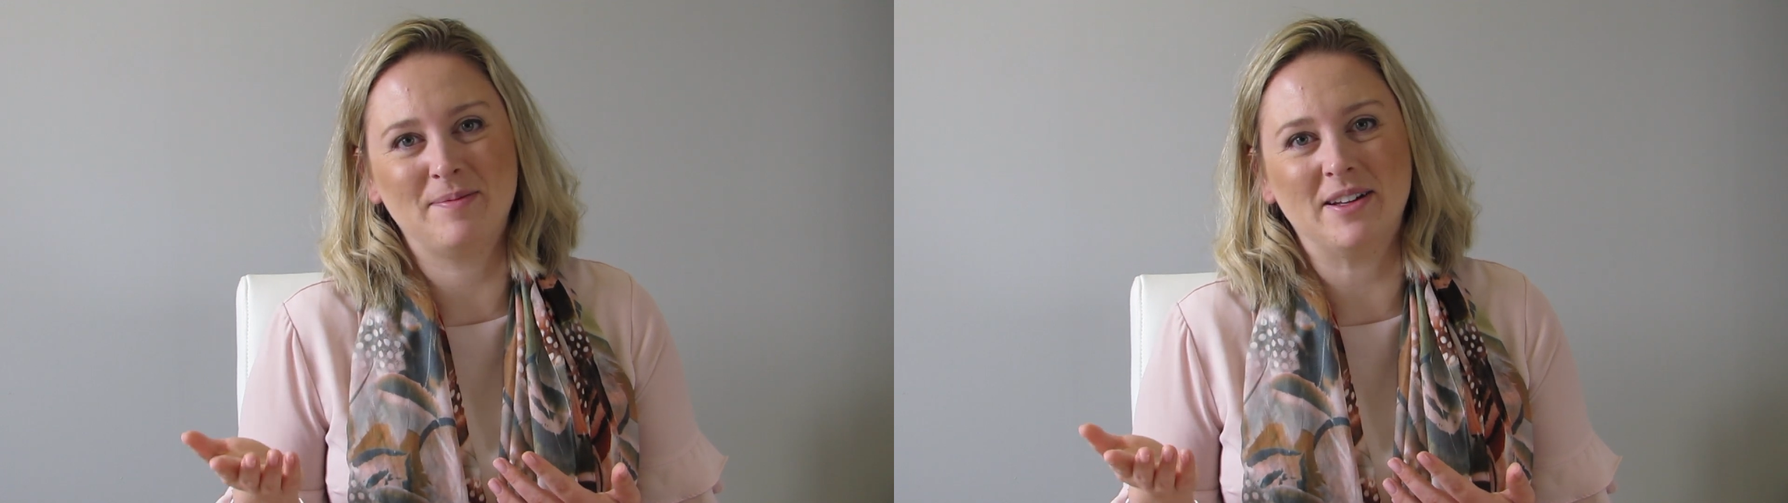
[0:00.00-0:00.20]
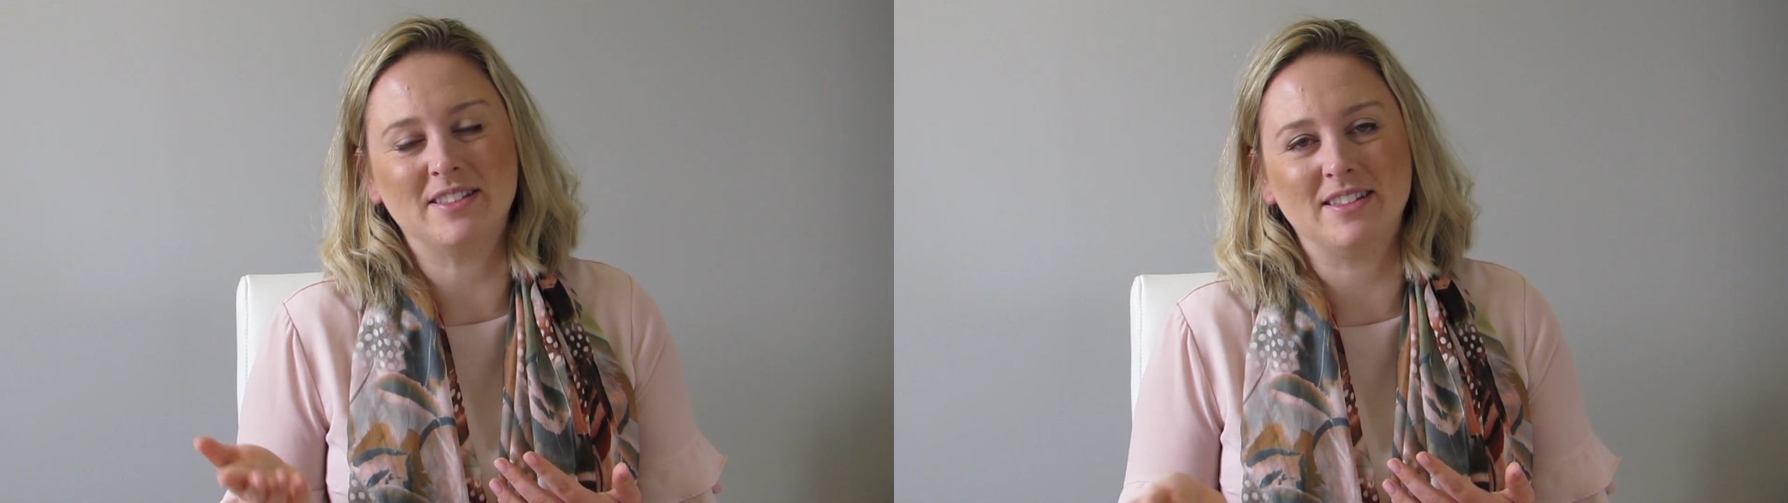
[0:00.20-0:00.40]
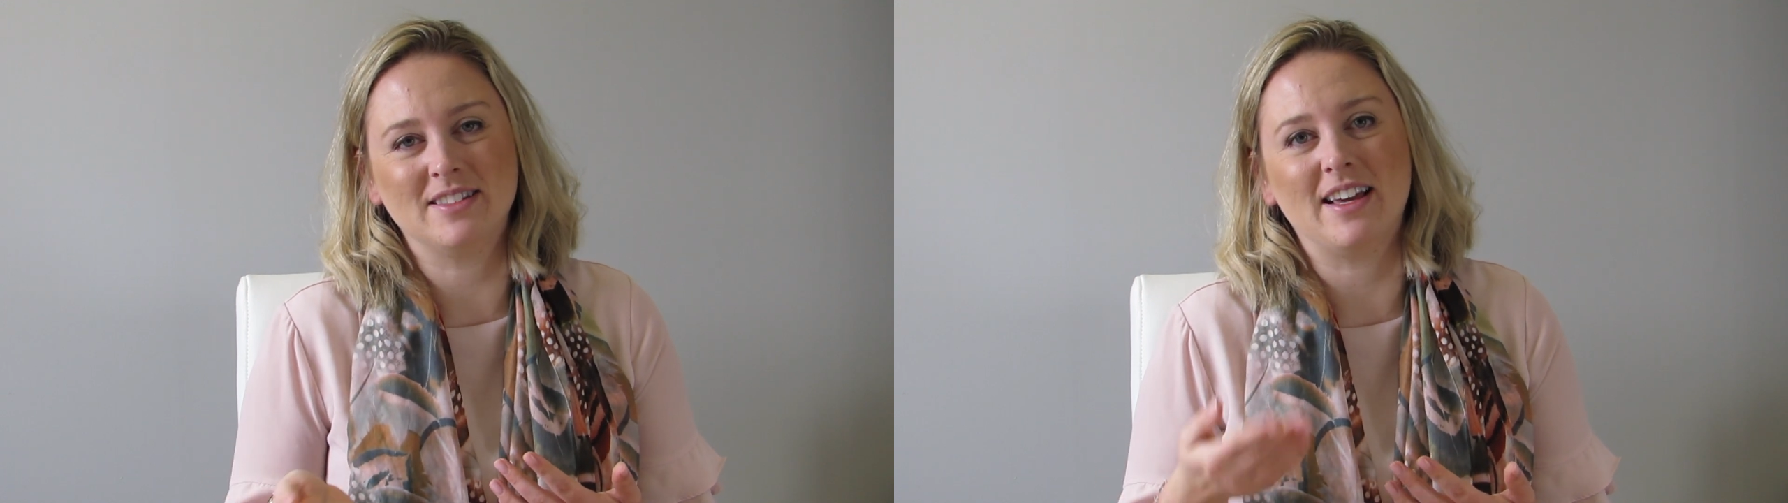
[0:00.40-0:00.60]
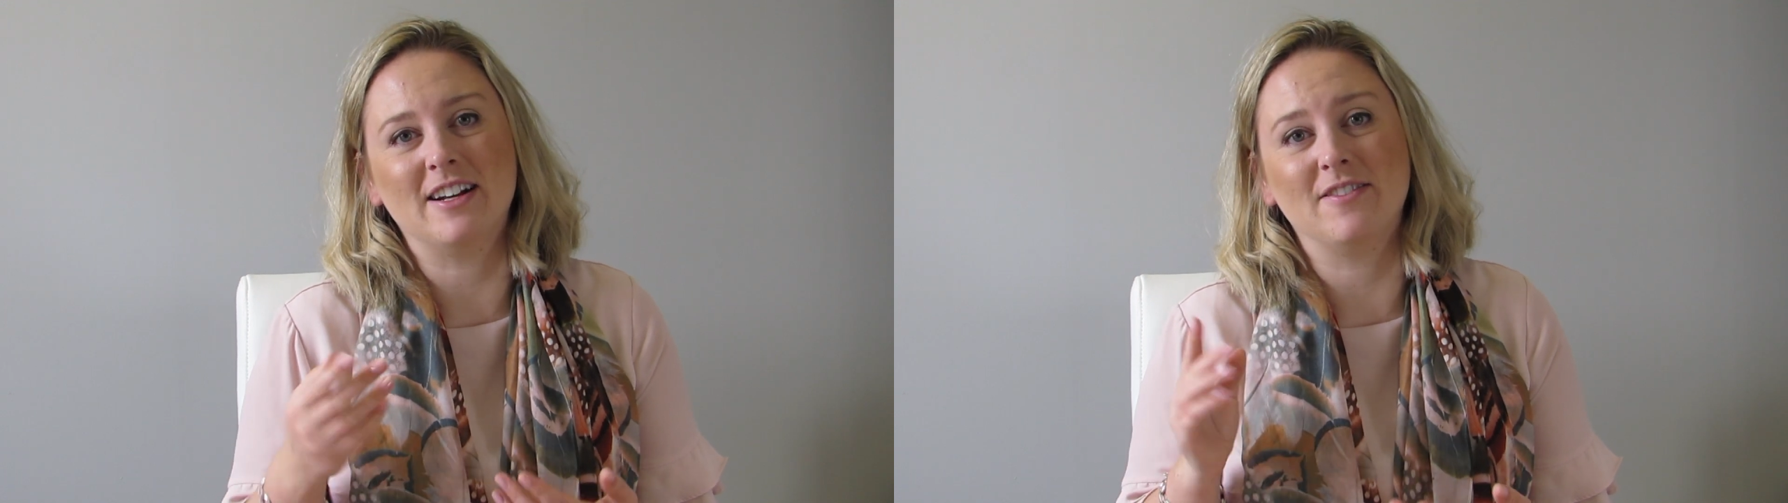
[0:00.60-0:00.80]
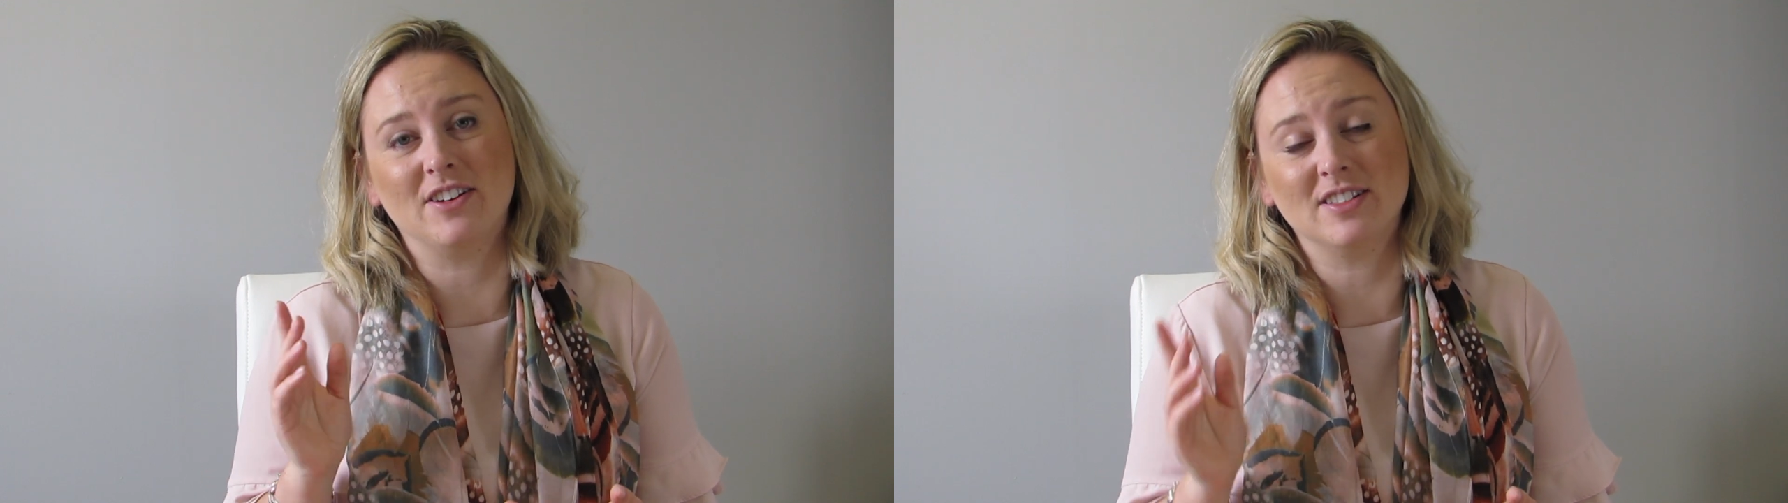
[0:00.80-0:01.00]
but since the
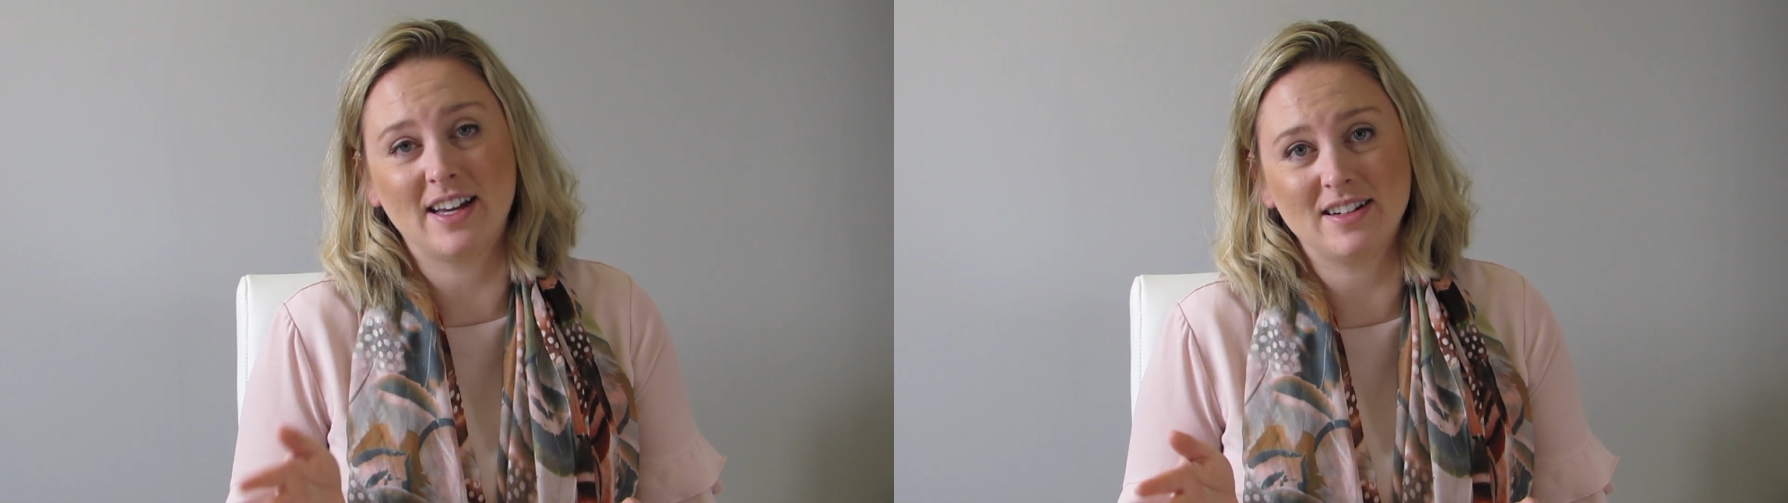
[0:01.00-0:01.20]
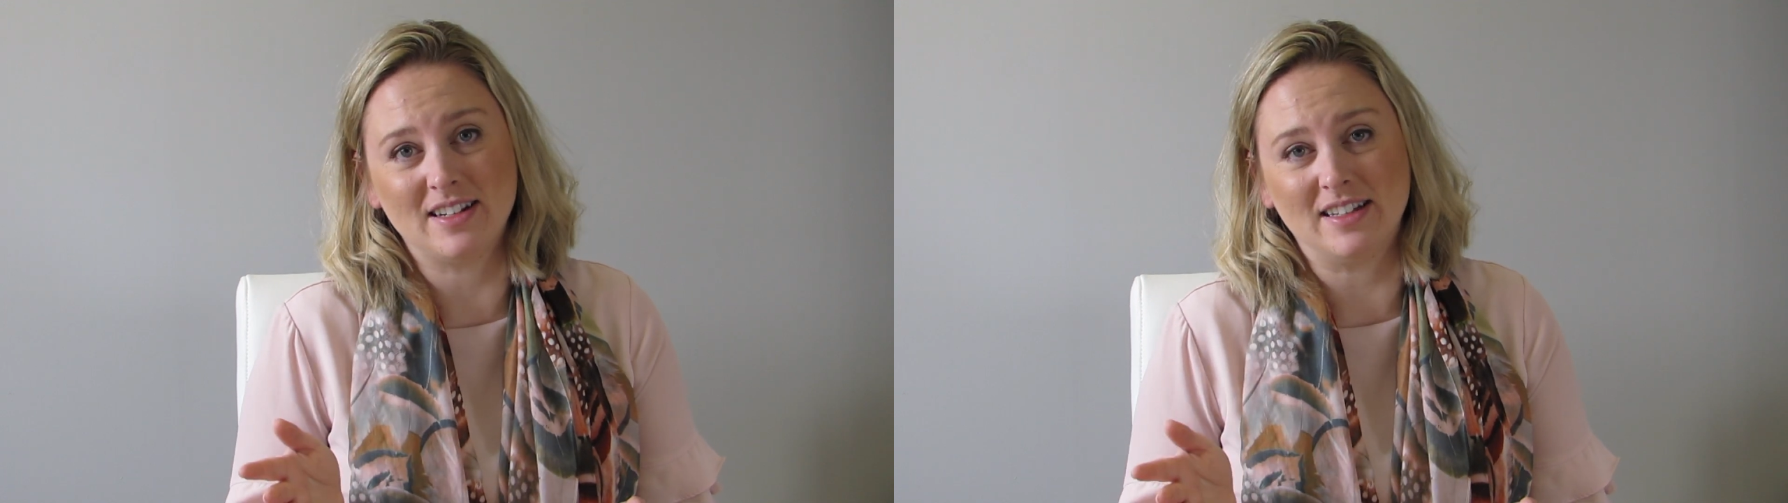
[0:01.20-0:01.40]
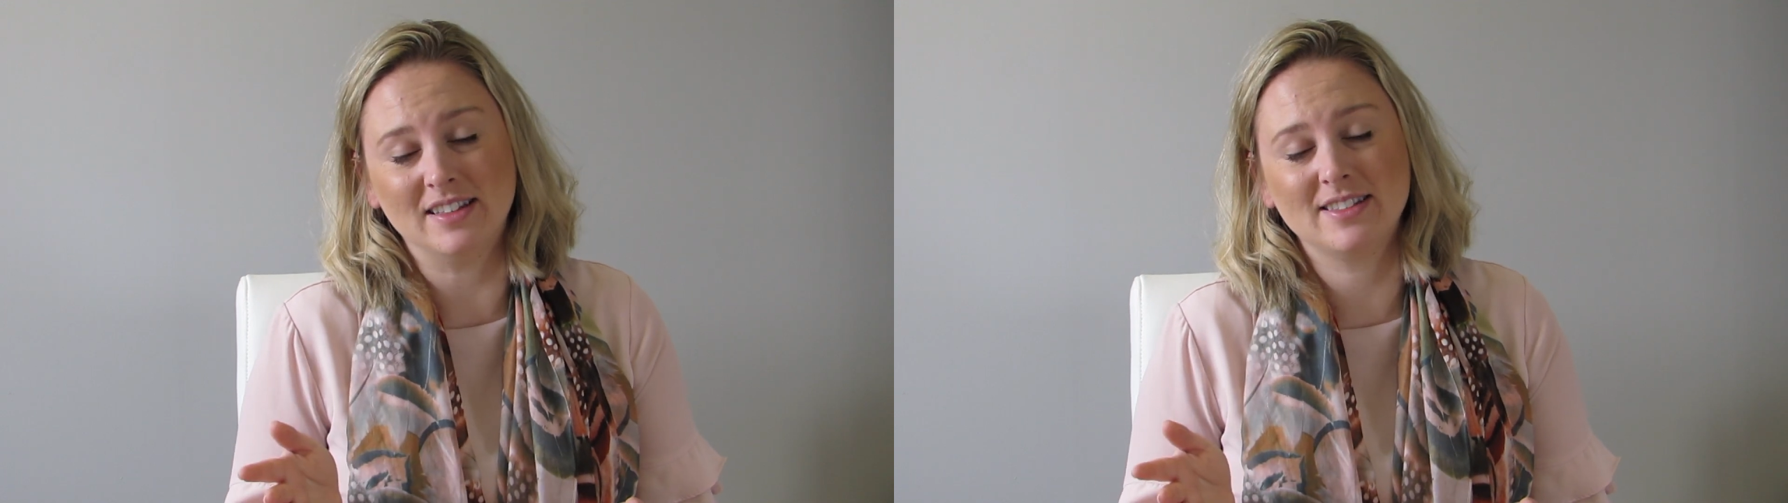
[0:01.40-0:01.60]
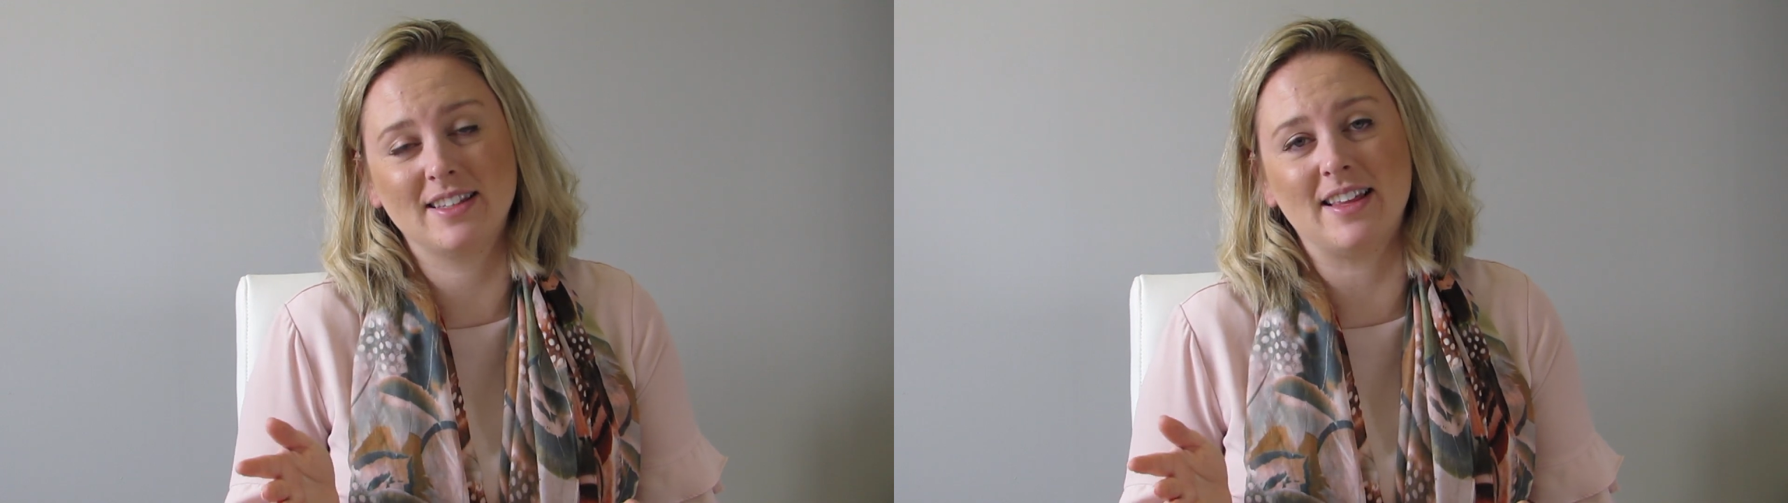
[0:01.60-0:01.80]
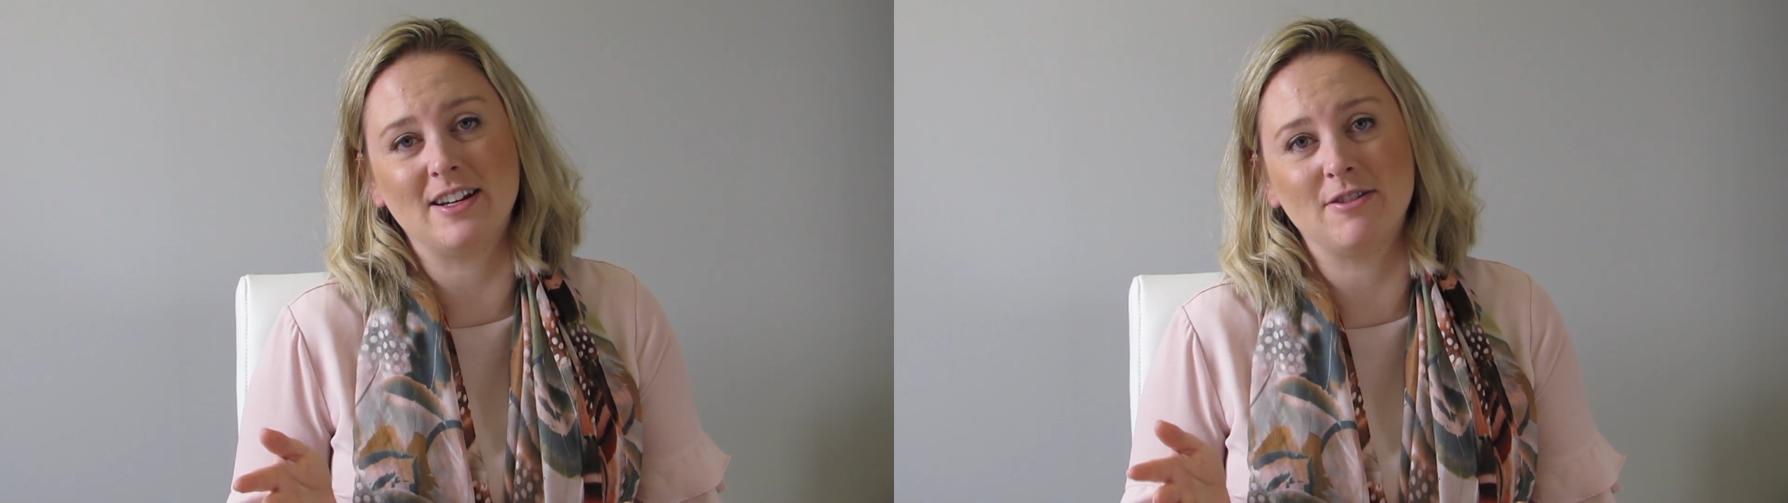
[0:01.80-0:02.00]
end of your sentence,
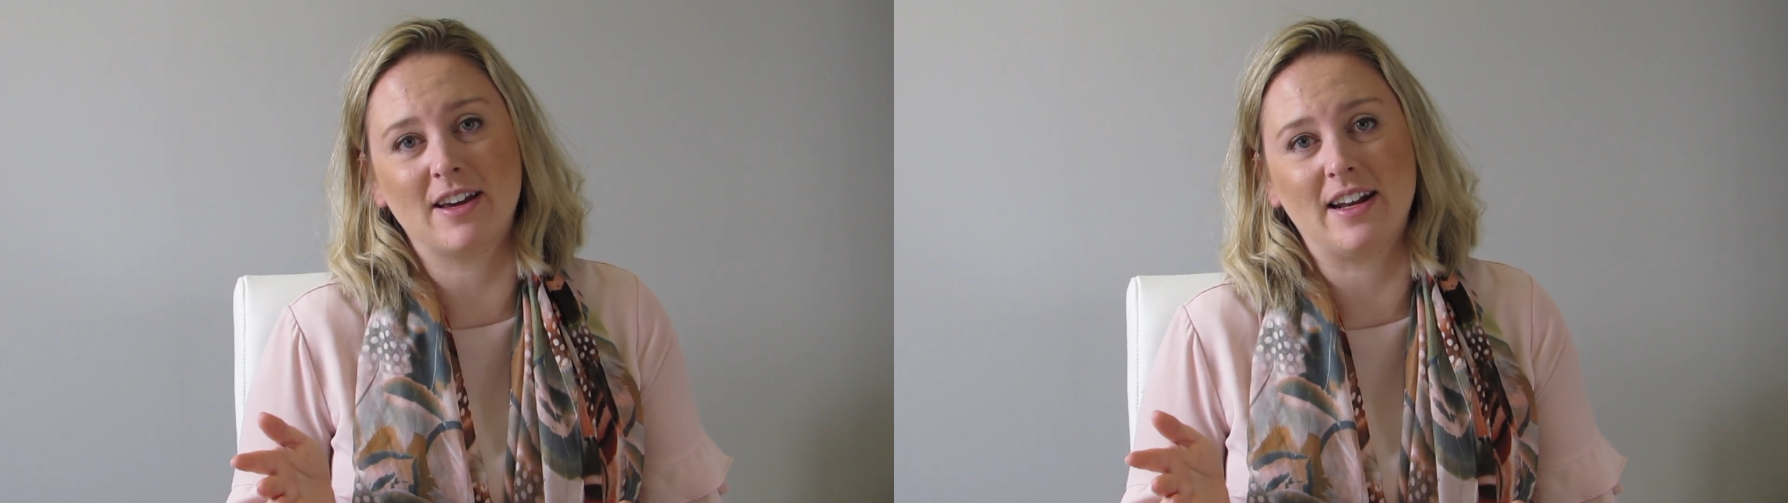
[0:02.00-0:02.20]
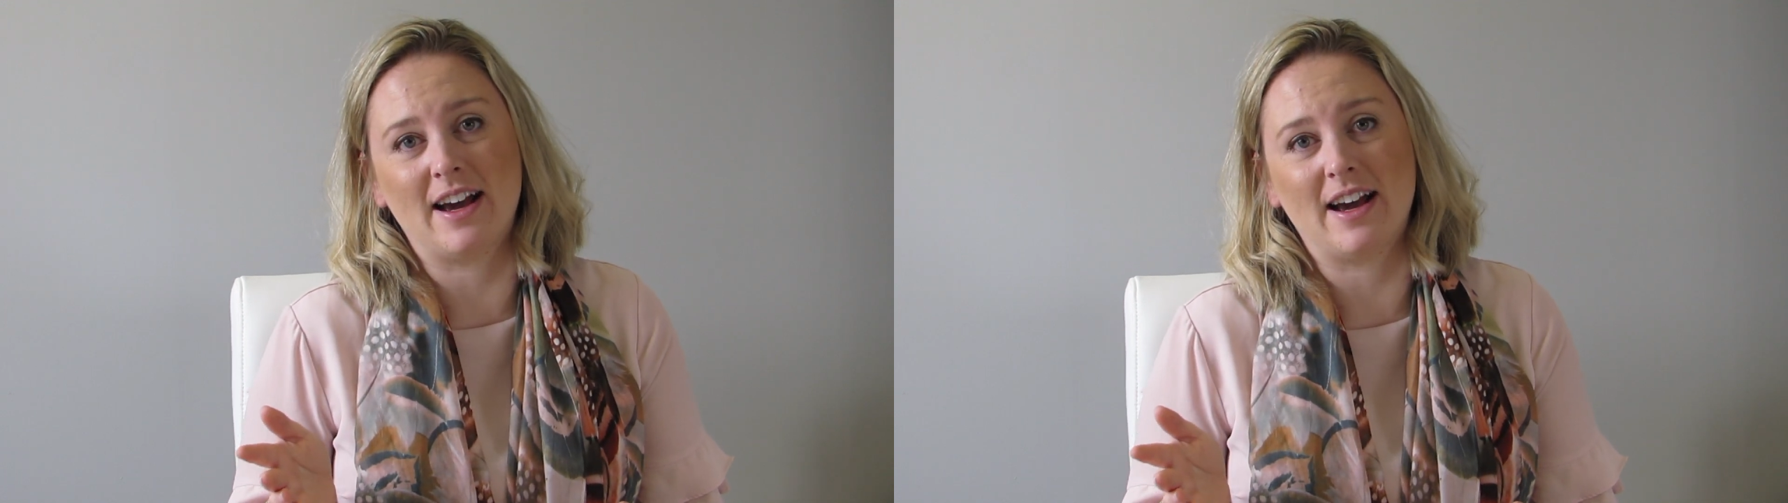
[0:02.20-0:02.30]
then you can